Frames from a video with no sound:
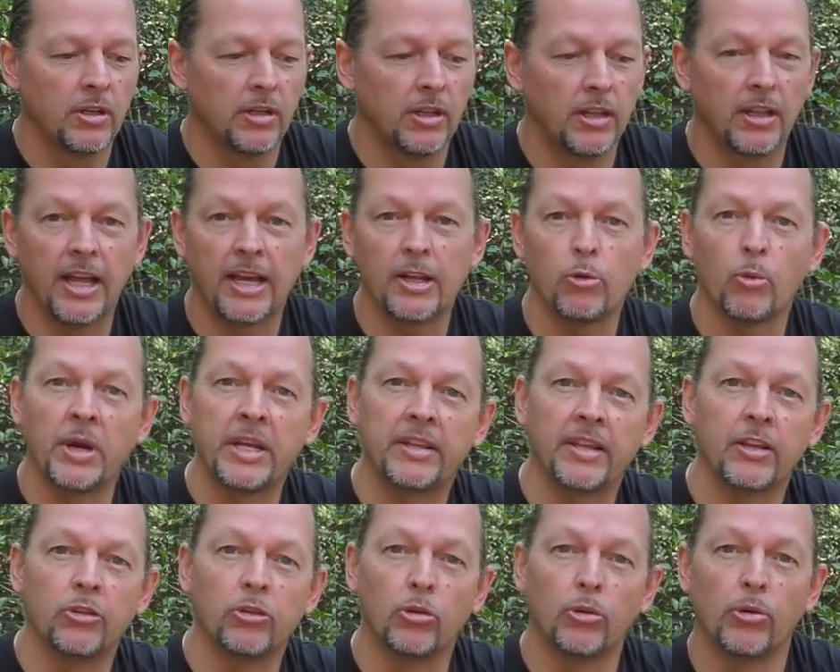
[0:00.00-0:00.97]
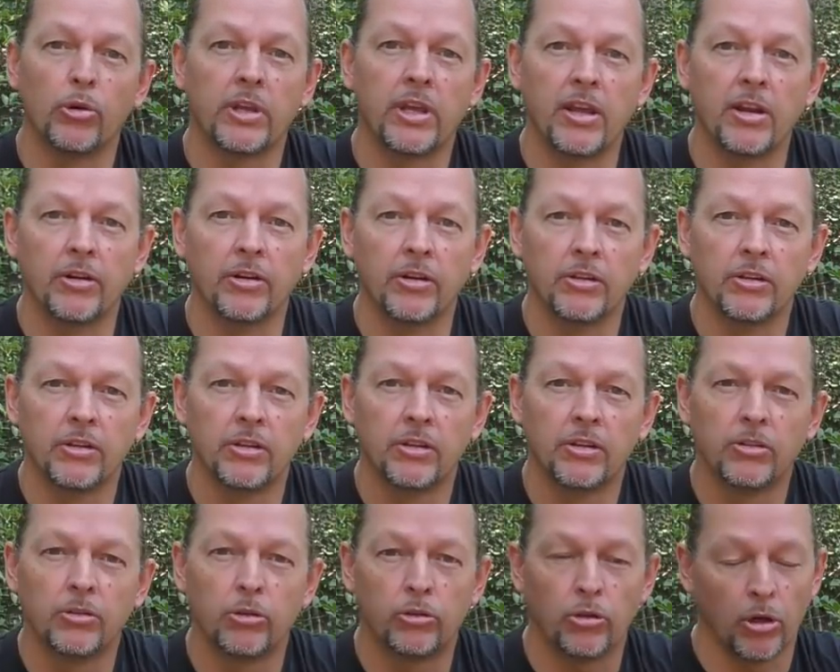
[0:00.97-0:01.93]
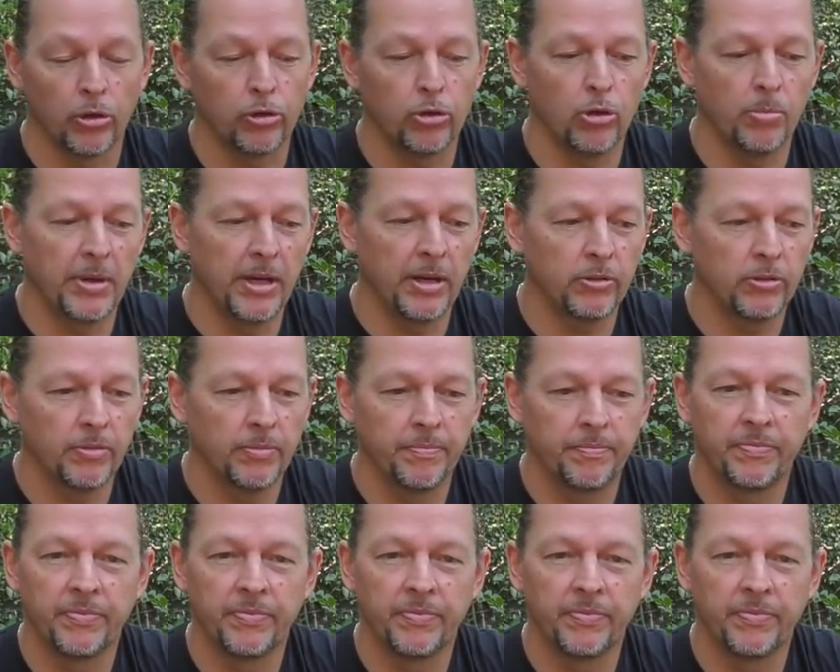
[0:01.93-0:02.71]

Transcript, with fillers: lightweight enduro gear to talk to you about.